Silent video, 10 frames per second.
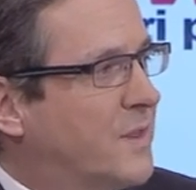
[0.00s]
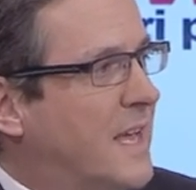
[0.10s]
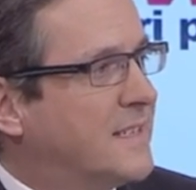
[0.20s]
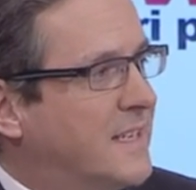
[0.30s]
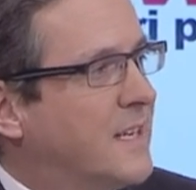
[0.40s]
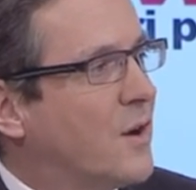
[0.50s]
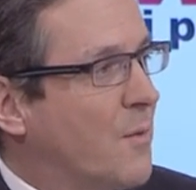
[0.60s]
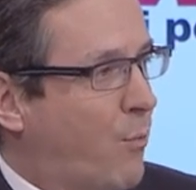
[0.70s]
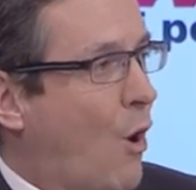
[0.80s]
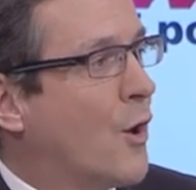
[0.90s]
but they see it on
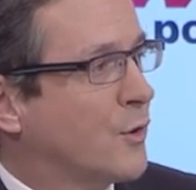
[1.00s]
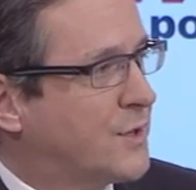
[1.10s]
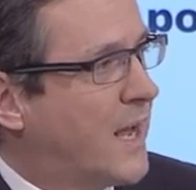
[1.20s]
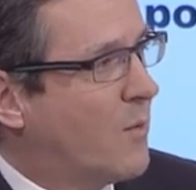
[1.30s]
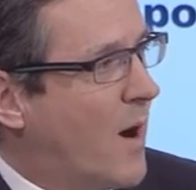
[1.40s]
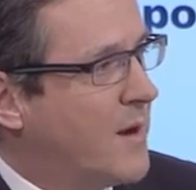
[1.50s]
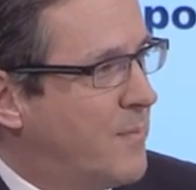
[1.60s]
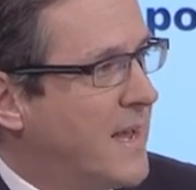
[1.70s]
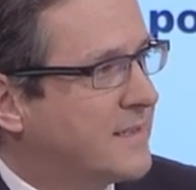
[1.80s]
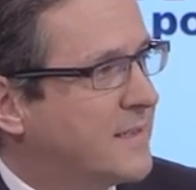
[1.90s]
a broader
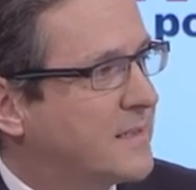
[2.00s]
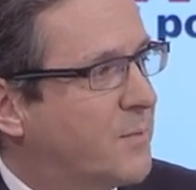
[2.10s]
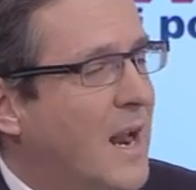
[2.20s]
statewide basis.